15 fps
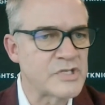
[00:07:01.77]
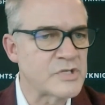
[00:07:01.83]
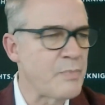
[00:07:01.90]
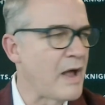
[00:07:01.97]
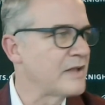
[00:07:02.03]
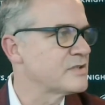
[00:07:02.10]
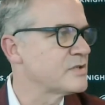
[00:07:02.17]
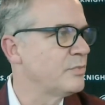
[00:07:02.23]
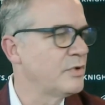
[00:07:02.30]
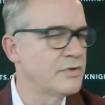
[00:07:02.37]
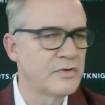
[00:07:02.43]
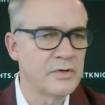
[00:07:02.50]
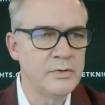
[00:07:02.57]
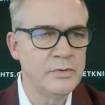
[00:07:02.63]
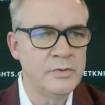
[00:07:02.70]
responsible
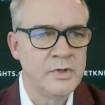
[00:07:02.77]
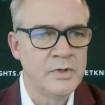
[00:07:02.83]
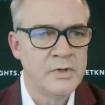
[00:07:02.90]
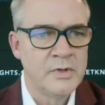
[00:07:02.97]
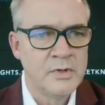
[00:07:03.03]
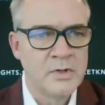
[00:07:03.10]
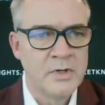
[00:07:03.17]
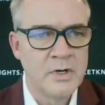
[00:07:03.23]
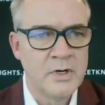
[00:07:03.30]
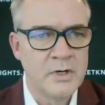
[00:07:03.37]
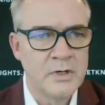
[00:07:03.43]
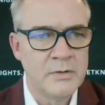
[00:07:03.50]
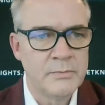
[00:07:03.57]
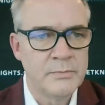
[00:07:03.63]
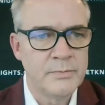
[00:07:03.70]
too
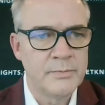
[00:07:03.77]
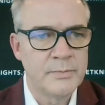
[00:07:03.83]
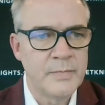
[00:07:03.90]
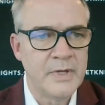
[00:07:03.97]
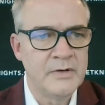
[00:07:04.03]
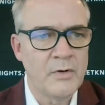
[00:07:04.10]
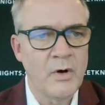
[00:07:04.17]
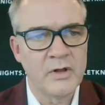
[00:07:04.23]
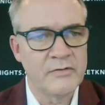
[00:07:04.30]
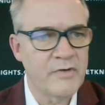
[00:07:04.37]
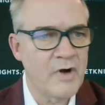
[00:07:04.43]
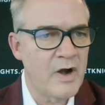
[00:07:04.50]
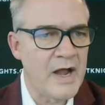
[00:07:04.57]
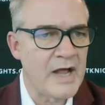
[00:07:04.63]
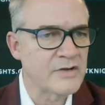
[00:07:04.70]
um, in all
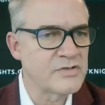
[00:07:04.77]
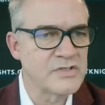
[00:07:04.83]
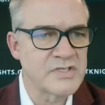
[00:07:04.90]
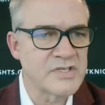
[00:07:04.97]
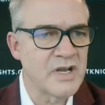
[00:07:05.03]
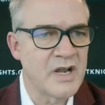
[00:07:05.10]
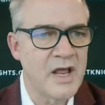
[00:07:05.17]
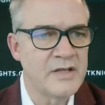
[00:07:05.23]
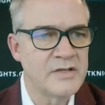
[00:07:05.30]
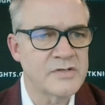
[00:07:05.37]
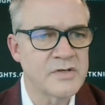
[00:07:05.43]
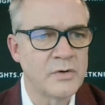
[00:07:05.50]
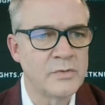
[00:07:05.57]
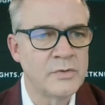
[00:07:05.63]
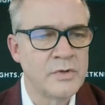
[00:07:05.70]
of our actions tonight
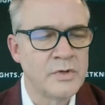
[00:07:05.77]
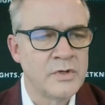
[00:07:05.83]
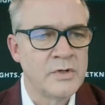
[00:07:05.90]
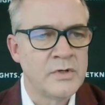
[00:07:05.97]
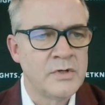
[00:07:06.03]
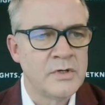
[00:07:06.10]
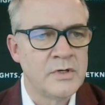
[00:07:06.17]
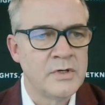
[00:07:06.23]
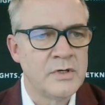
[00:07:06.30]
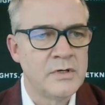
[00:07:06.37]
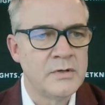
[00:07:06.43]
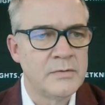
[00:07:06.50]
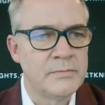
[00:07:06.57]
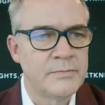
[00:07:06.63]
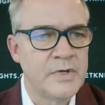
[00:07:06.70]
so
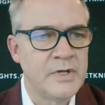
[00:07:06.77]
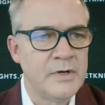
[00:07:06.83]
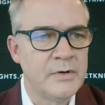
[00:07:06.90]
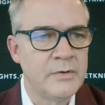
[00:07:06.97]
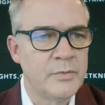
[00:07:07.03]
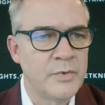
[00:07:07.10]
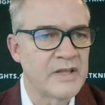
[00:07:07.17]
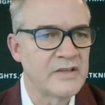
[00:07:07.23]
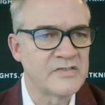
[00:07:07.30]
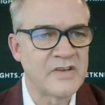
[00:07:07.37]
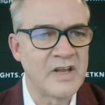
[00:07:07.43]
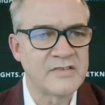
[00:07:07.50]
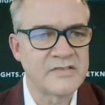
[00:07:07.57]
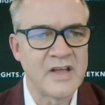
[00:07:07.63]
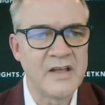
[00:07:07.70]
you know we could
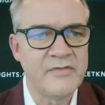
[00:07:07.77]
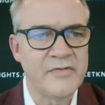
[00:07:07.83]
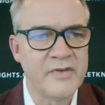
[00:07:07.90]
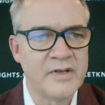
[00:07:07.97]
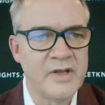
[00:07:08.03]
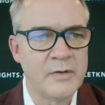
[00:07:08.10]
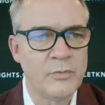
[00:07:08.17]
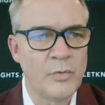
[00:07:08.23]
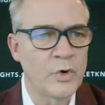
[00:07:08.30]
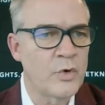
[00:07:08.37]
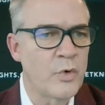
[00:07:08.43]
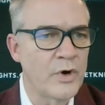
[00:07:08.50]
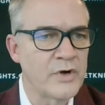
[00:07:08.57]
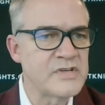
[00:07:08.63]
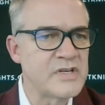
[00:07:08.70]
stay safe and then we'll
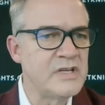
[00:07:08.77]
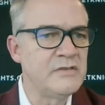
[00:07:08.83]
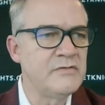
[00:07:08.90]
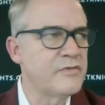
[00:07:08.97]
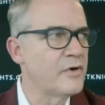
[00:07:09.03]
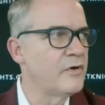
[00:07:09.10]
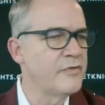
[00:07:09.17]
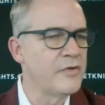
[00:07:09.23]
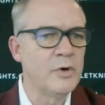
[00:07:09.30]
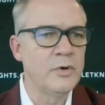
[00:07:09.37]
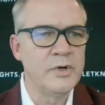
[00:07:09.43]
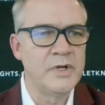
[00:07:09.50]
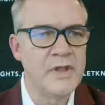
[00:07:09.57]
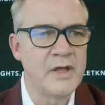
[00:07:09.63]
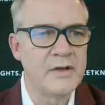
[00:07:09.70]
quarantine for a
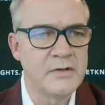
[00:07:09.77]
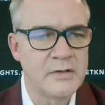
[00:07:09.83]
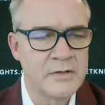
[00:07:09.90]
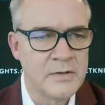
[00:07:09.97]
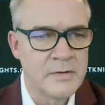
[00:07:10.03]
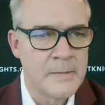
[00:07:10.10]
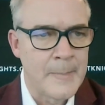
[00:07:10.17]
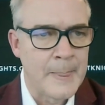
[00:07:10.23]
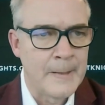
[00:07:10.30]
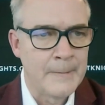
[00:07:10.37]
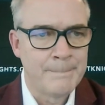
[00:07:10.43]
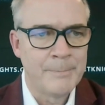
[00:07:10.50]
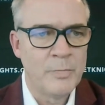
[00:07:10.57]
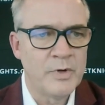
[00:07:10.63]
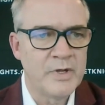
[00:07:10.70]
few and then
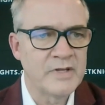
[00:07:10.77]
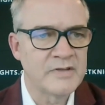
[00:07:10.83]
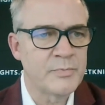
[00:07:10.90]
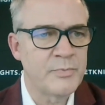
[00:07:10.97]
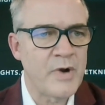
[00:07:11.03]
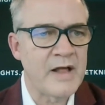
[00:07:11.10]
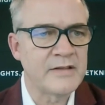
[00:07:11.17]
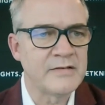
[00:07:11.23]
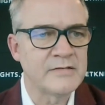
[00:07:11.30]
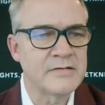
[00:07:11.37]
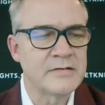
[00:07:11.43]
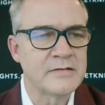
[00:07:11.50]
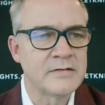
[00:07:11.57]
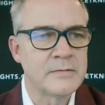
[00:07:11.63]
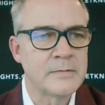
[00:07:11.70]
we'll get to
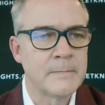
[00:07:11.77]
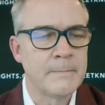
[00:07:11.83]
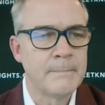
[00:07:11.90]
practice